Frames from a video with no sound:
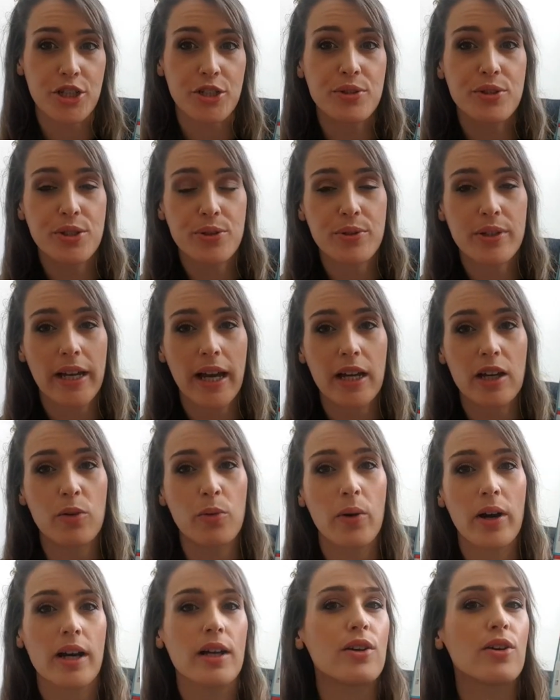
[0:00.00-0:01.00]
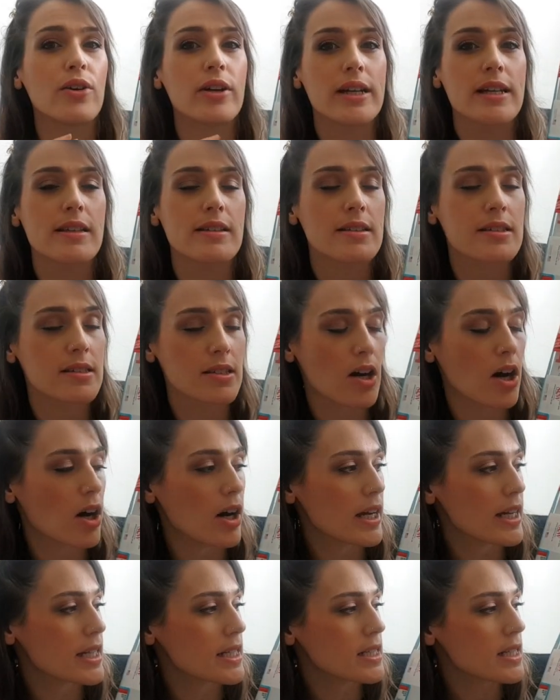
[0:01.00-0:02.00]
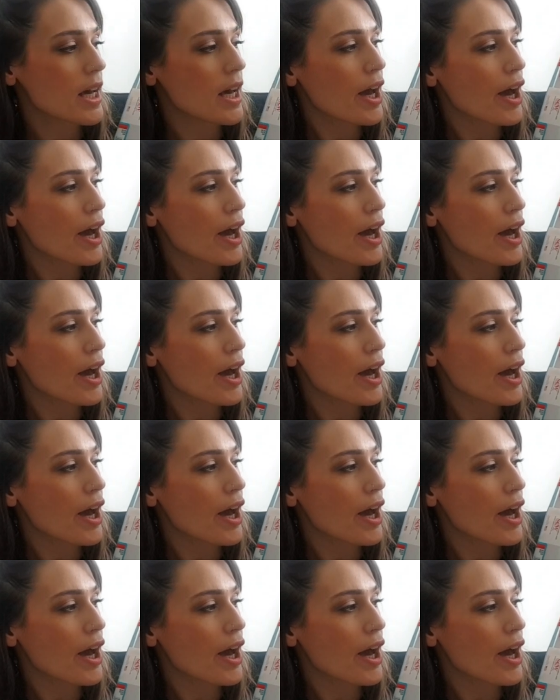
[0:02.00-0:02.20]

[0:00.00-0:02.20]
You do get quite a lot inside.